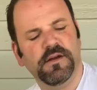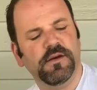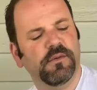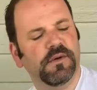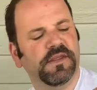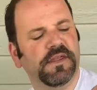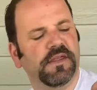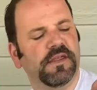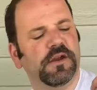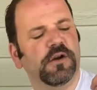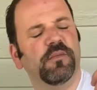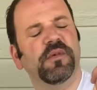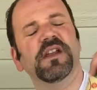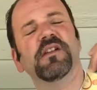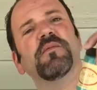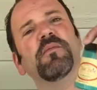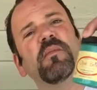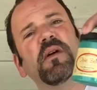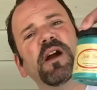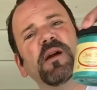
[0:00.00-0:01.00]
with a little bit
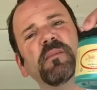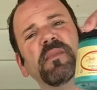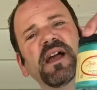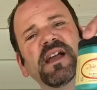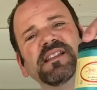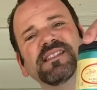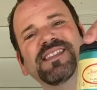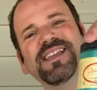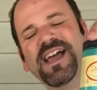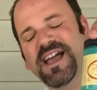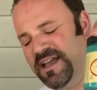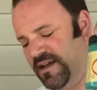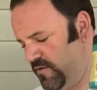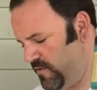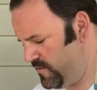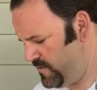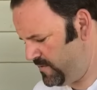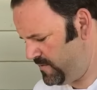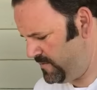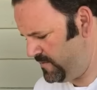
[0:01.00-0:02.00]
of mermaid
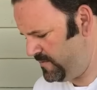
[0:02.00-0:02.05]
tail,